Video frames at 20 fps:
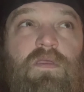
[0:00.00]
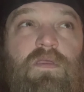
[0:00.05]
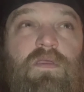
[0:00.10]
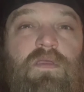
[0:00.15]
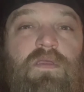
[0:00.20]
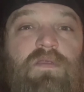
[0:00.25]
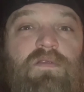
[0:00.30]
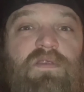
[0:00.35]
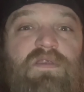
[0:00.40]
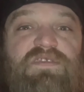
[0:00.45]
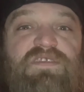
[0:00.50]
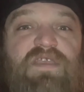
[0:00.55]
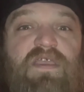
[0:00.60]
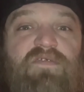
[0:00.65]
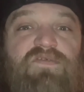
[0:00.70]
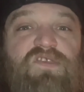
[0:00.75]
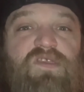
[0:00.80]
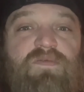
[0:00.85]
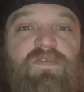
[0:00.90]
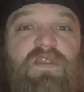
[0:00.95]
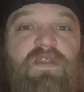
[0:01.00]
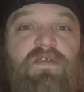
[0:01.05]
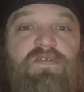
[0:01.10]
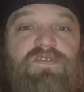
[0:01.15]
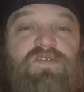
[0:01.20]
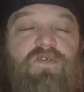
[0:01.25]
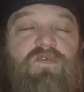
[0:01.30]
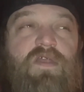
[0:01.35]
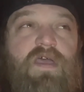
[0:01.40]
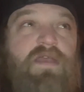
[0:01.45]
unless I have something else
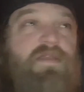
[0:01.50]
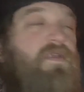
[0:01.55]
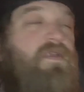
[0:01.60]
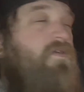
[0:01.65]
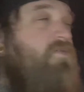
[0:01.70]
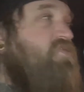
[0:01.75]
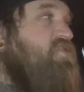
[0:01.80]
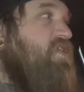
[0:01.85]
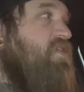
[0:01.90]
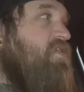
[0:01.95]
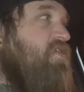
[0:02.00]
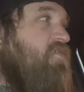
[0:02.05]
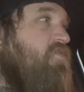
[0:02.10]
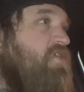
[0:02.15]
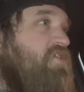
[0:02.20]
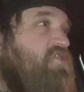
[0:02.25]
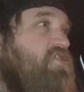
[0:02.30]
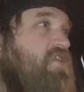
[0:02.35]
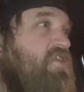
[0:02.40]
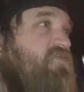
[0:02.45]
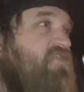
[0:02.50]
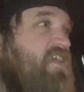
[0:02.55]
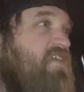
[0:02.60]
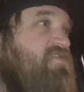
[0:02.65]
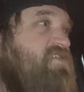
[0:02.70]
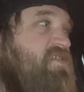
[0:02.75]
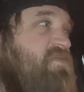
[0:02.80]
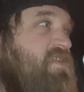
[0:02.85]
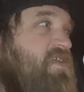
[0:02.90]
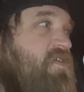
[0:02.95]
going on. Now I'm starting to question if I have
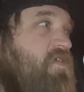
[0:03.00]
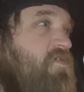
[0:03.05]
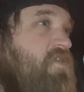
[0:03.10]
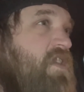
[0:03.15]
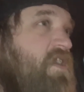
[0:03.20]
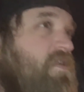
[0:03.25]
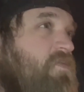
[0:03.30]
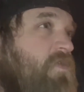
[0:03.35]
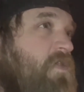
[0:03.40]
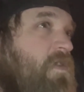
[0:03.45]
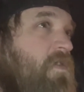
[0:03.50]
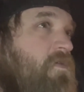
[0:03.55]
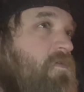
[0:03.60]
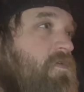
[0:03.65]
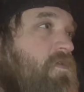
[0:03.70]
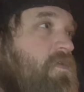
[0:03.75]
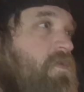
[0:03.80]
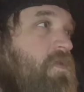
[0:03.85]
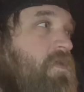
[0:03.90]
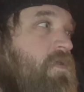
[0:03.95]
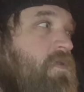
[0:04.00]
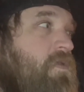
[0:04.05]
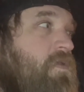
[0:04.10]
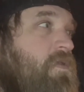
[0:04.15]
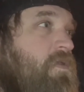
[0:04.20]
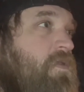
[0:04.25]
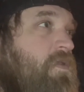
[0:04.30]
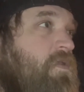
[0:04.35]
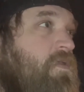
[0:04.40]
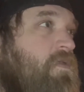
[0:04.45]
something going on tomorrow.
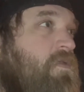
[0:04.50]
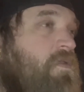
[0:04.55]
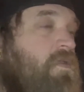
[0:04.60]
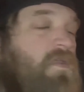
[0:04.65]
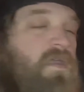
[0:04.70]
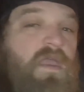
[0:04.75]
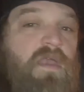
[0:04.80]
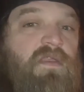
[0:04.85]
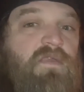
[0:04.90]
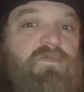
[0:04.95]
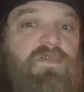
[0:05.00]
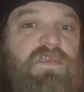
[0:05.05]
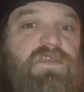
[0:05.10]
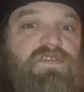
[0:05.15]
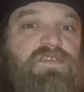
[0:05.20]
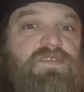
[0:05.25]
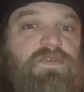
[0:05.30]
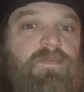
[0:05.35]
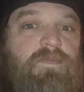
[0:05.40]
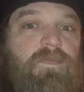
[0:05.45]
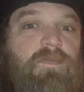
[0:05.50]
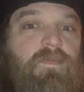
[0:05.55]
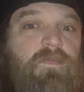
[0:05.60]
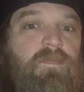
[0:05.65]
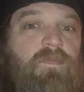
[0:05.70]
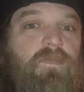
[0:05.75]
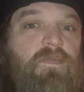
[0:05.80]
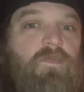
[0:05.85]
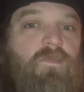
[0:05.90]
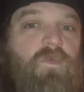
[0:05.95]
Anyways,
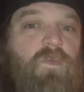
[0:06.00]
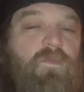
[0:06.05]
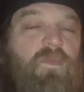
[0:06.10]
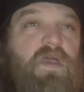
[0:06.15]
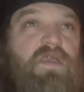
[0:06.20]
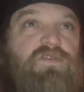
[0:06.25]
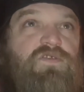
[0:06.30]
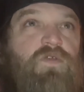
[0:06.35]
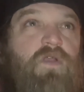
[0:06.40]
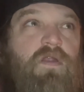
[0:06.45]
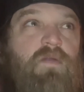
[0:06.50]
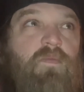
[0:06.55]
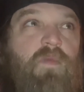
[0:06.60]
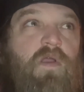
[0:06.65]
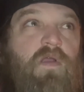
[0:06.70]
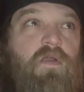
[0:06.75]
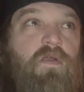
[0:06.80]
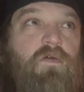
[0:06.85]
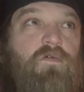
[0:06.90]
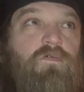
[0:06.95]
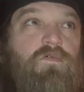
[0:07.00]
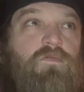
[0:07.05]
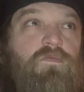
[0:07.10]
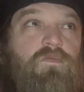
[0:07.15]
we might try tomorrow.